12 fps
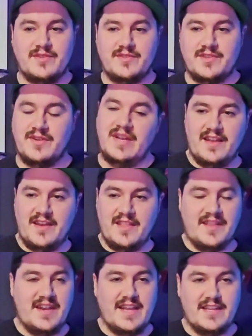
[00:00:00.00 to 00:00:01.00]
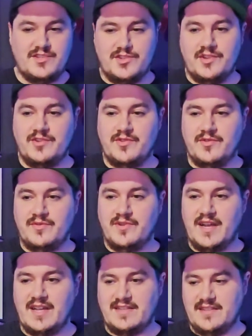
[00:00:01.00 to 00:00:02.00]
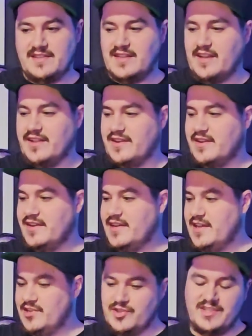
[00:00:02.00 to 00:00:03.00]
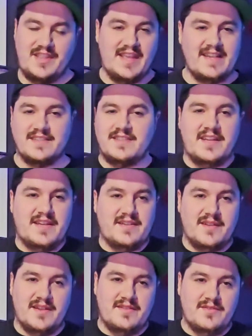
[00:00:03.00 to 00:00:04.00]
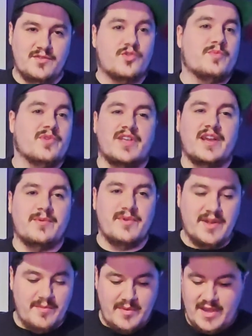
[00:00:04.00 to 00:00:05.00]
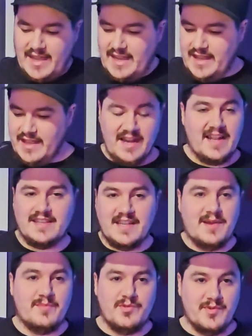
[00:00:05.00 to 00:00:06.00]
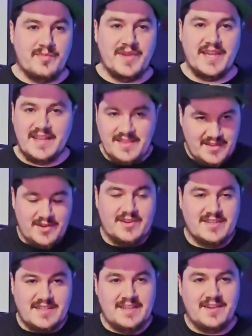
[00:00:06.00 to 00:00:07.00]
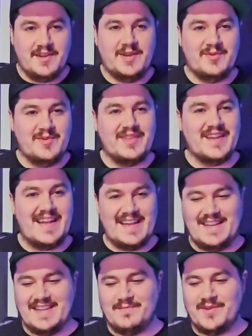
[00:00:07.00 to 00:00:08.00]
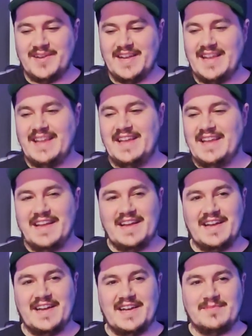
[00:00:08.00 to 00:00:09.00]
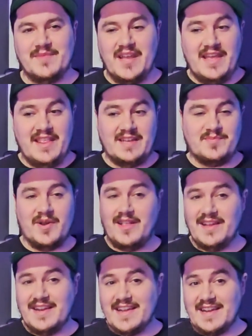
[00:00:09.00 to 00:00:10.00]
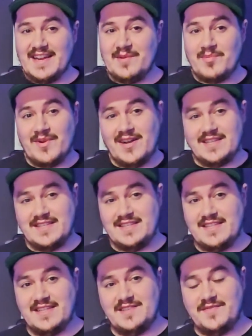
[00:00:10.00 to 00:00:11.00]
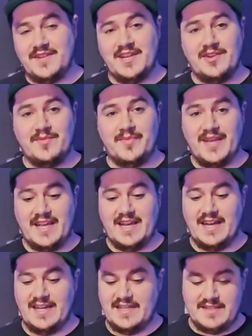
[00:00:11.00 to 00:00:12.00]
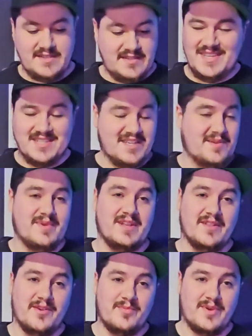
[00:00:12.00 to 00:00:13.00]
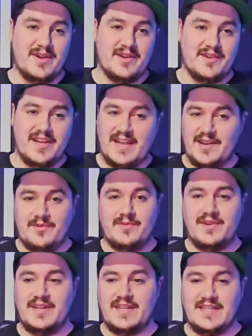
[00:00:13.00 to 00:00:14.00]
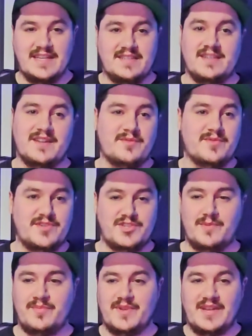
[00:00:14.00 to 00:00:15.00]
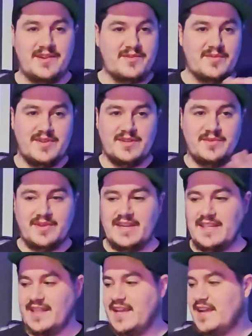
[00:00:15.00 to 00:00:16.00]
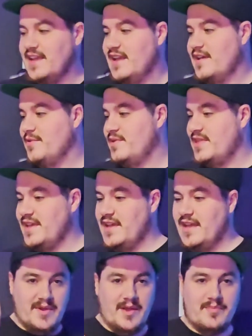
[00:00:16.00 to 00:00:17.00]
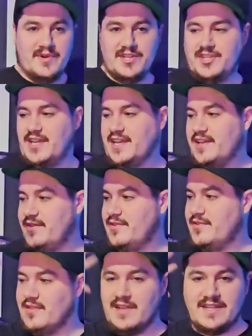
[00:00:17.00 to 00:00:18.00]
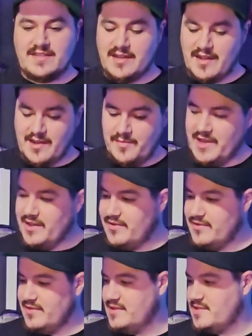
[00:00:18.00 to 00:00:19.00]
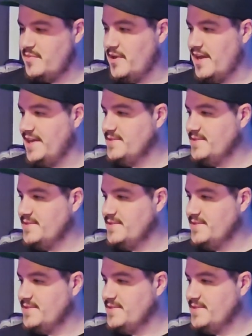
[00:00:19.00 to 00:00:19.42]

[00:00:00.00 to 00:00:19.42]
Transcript: So nothing against you as a seller, just things that normally I wouldn't buy. An example would be the darn steering wheel that I had to bring. That's probably not gonna get processed in this video because it's gonna be low priority. I don't wanna test it, I don't wanna ship it, I don't wanna do anything with it, but appreciate you. Let's talk about this buy.